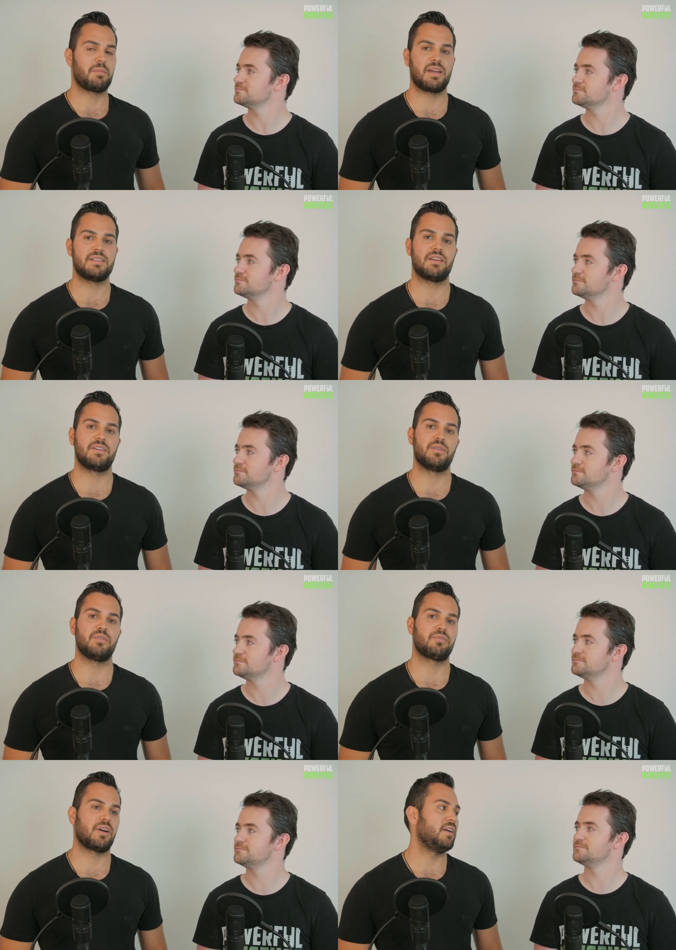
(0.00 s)
Speaker 1: up lazy? Are
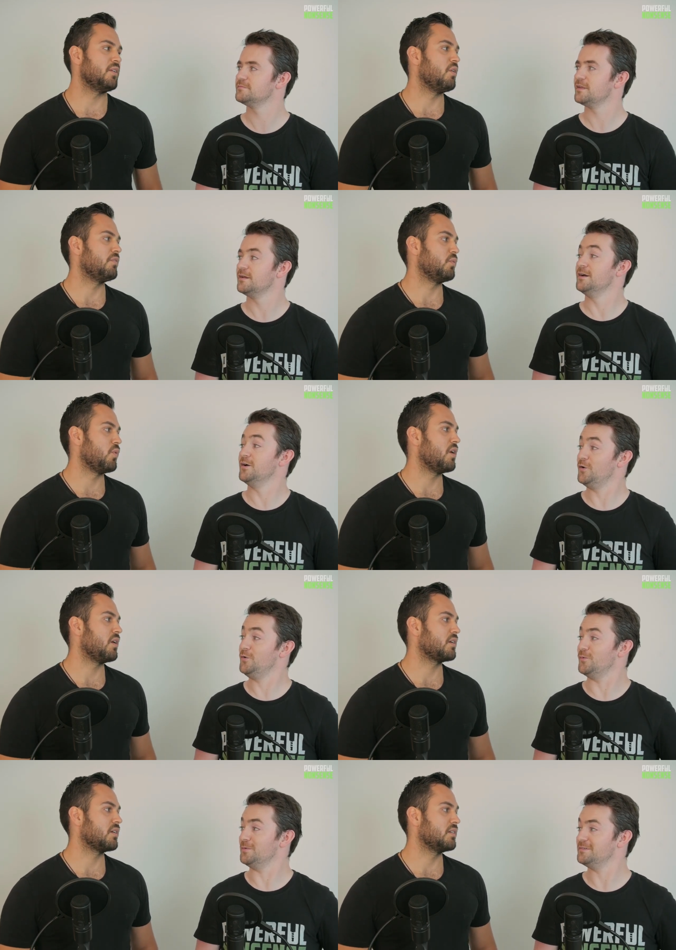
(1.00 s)
you afraid of the
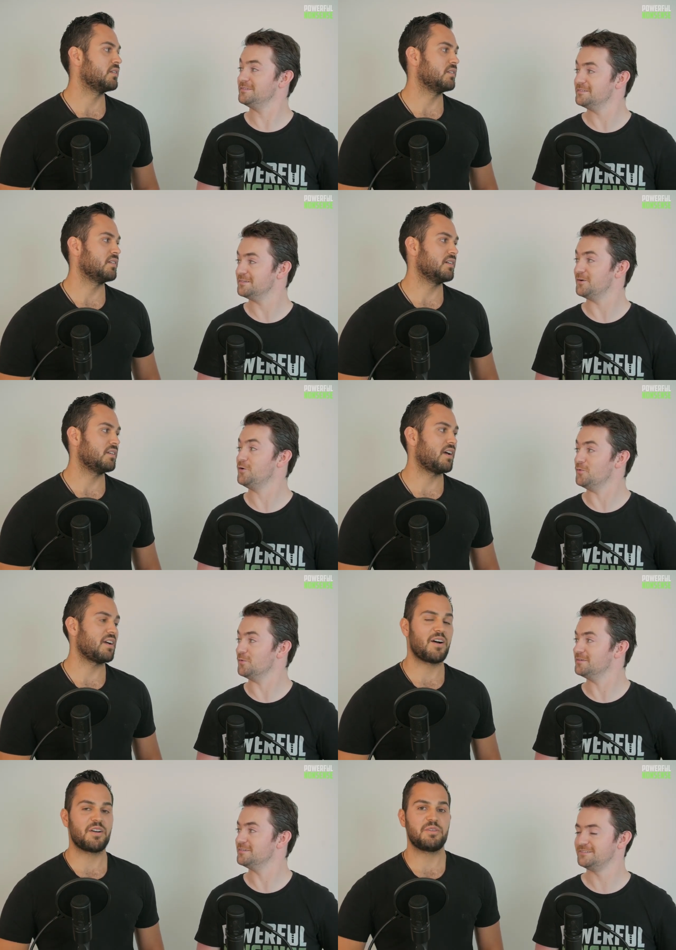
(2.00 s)
work? Oh. Oh.
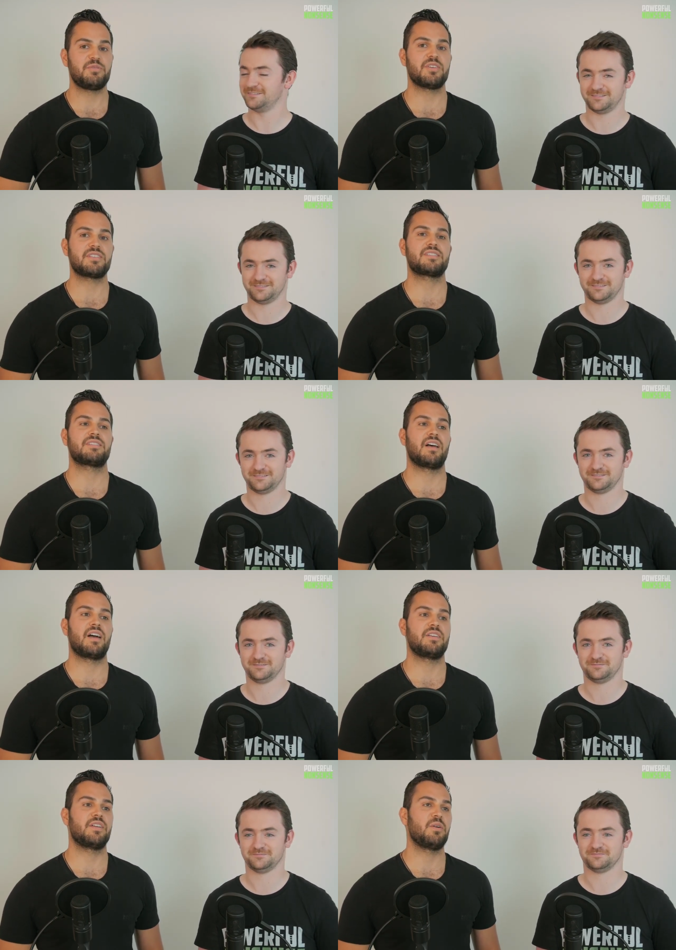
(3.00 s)
Like, are you just,
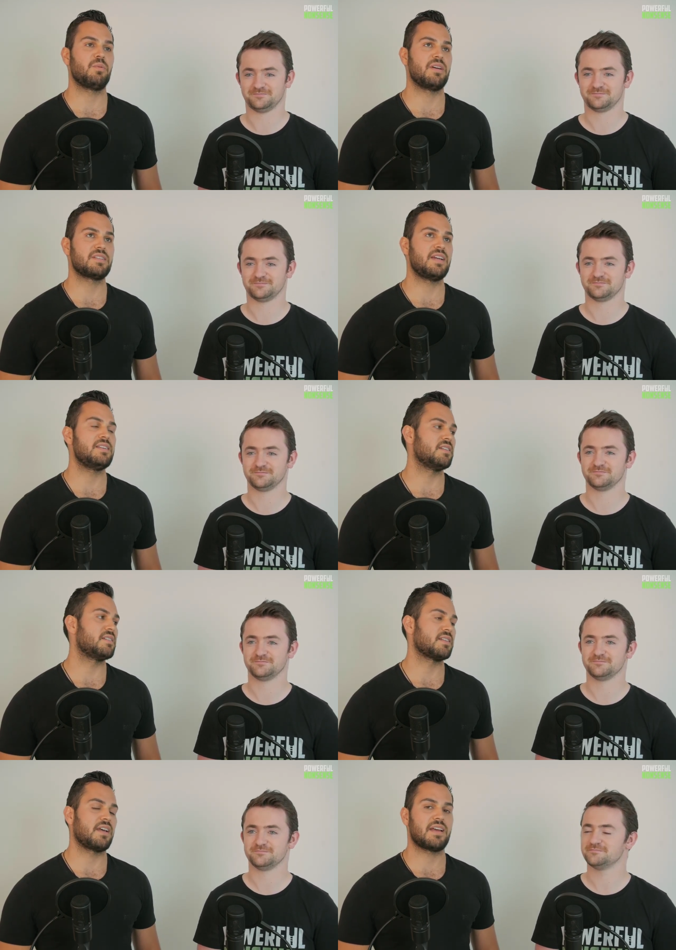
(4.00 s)
like, you know what? It's
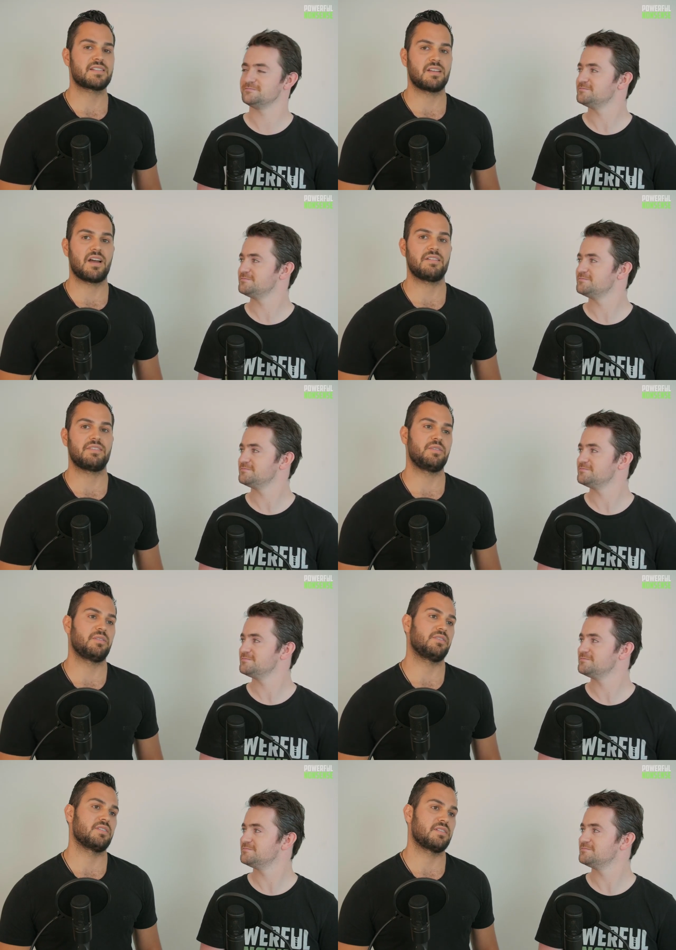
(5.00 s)
easier to say that's life and
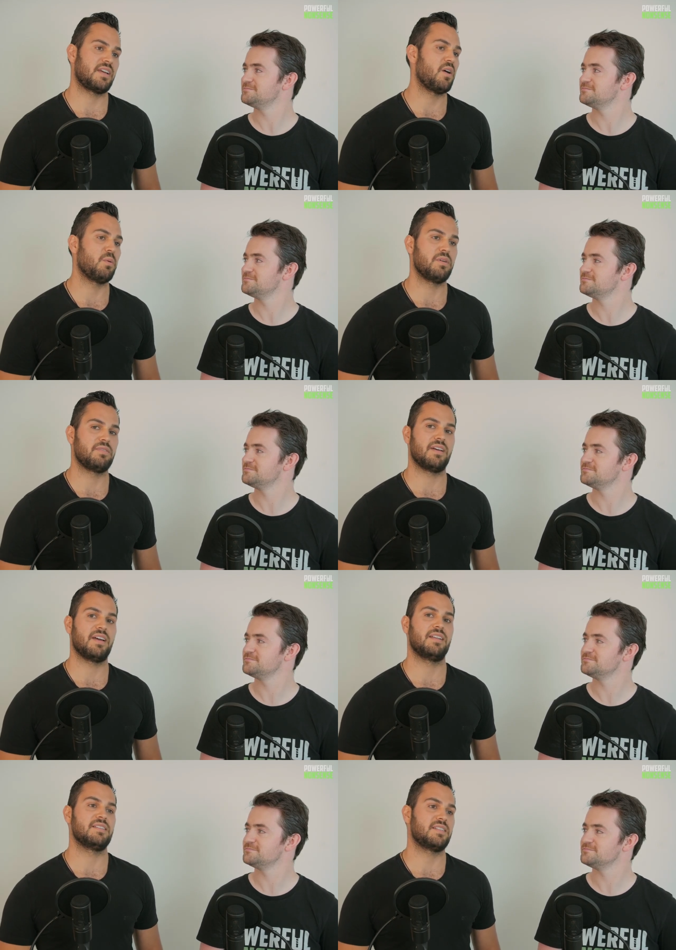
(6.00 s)
you can just get on with
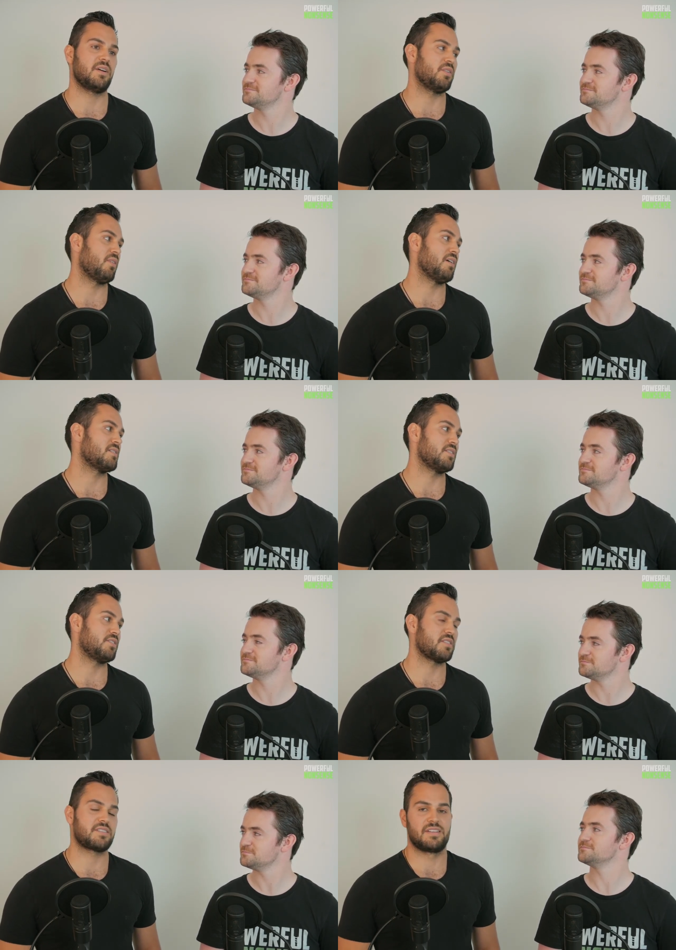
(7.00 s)
it and sit on your ass
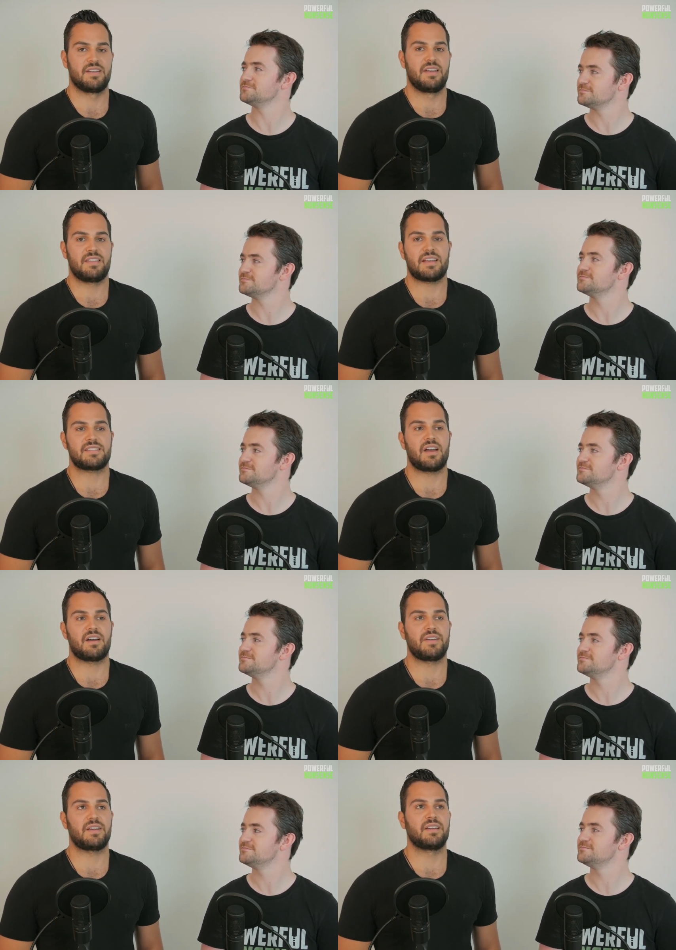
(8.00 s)
and just, that's
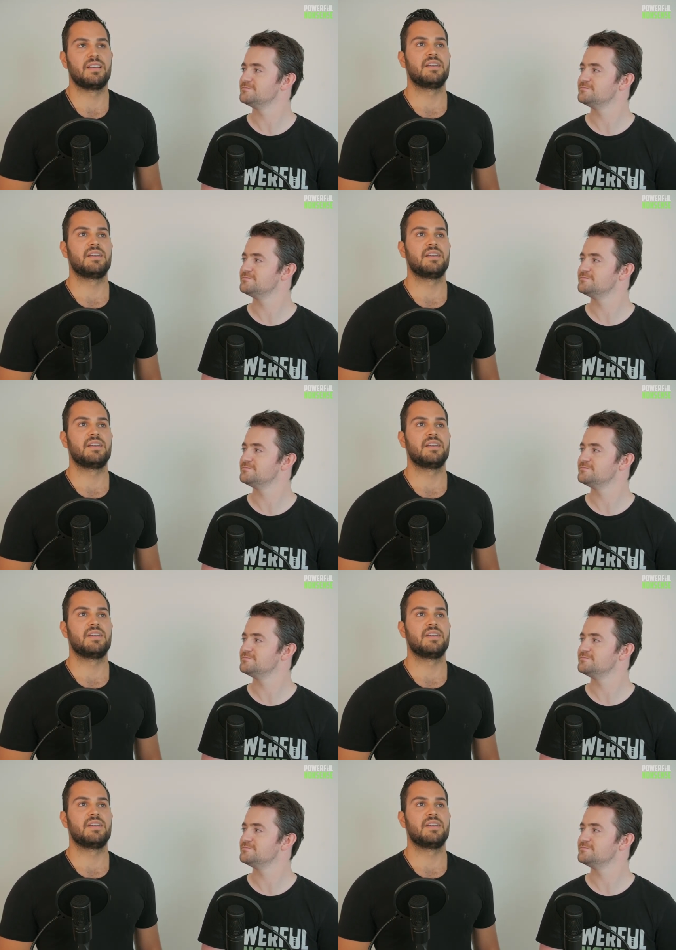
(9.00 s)
it. I think